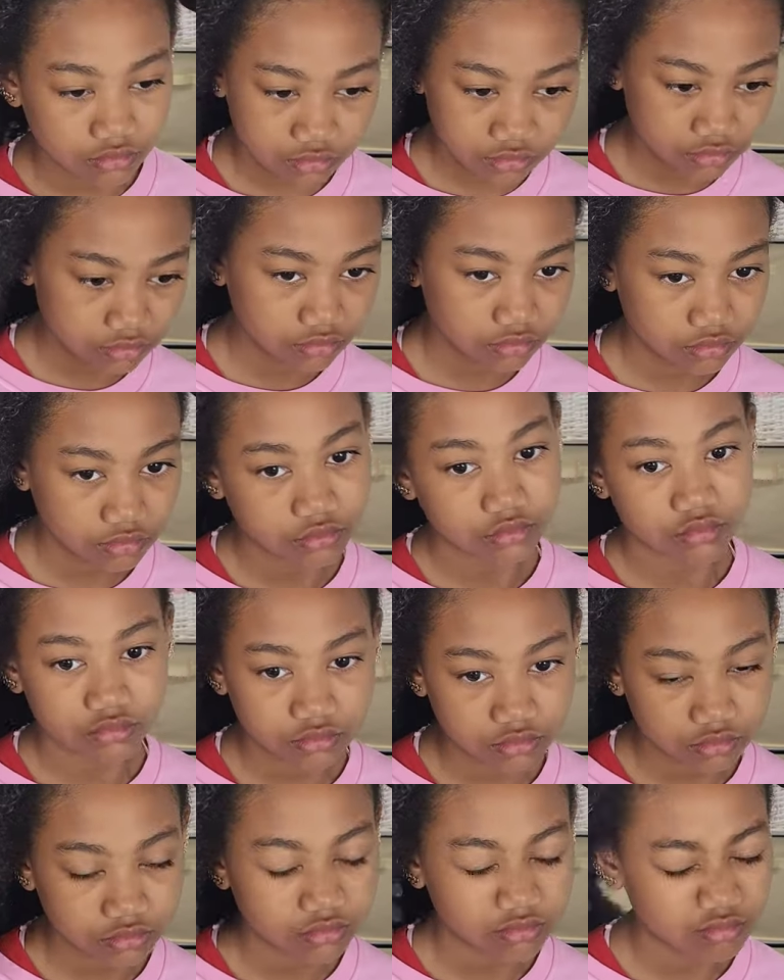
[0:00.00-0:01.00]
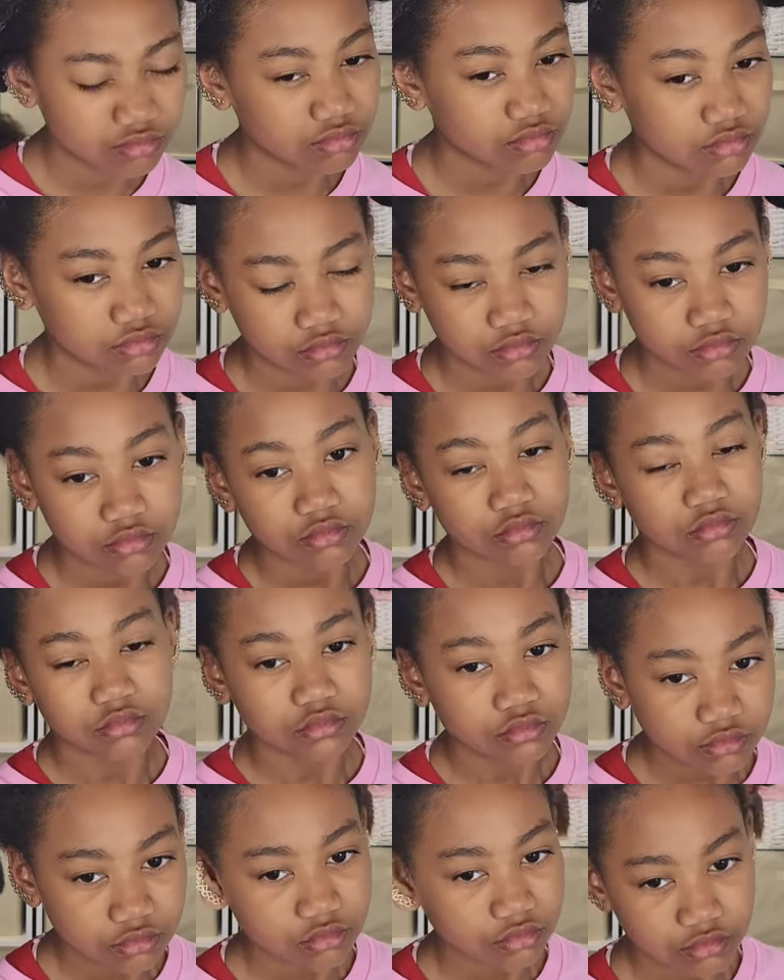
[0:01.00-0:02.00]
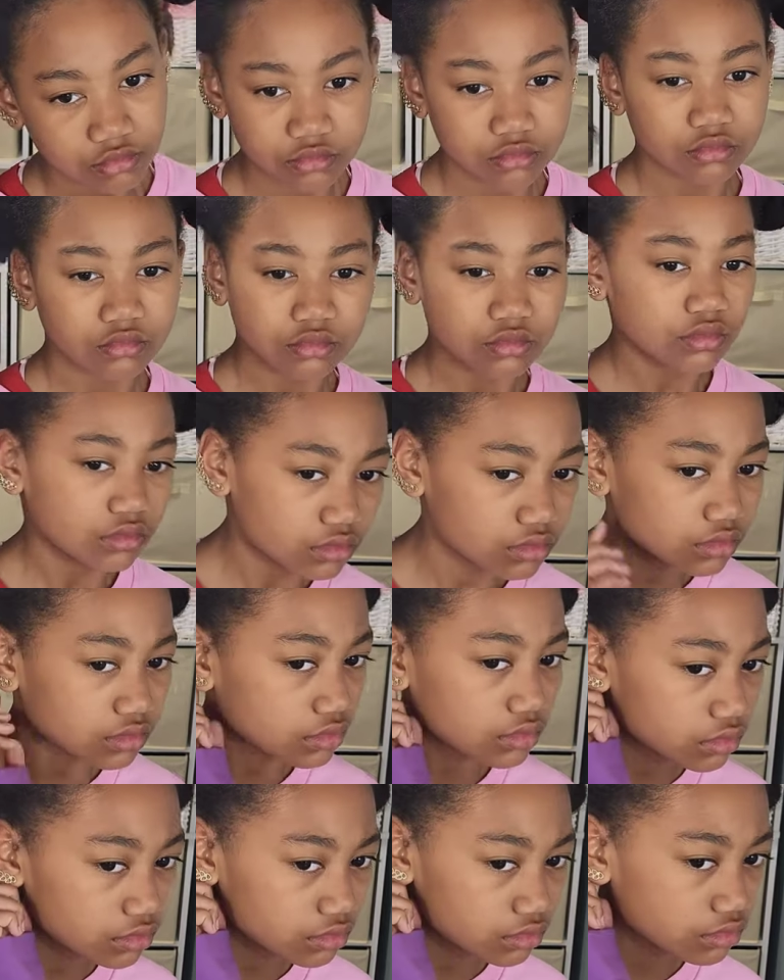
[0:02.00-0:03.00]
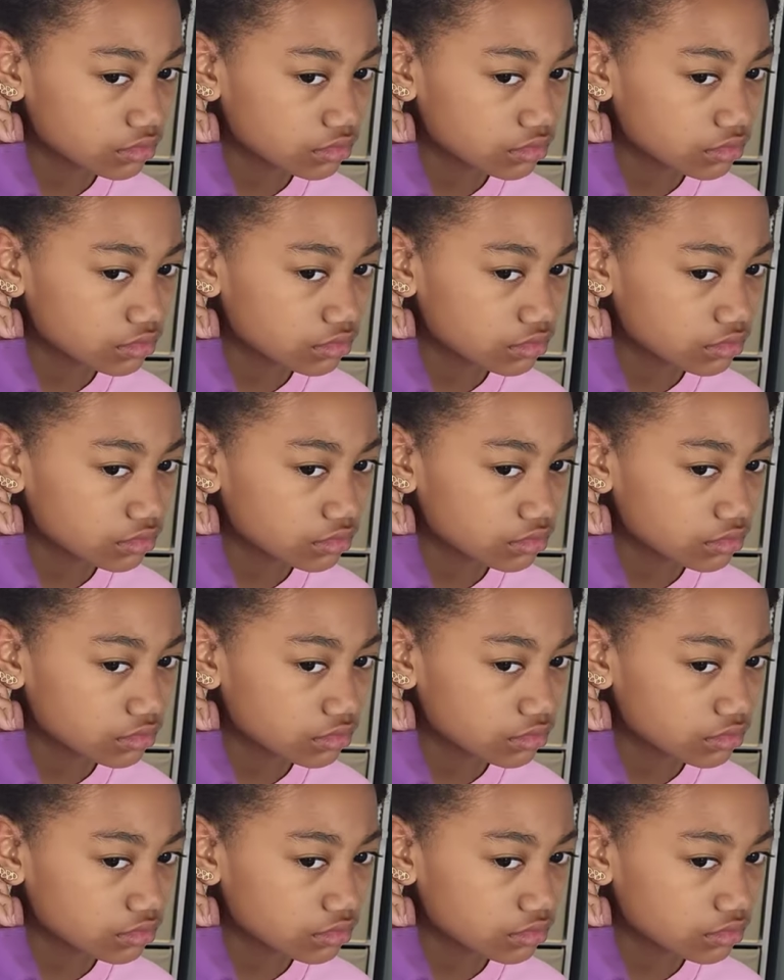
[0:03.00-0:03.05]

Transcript: take time. It's going to take a lot of patience. Don't just go in and start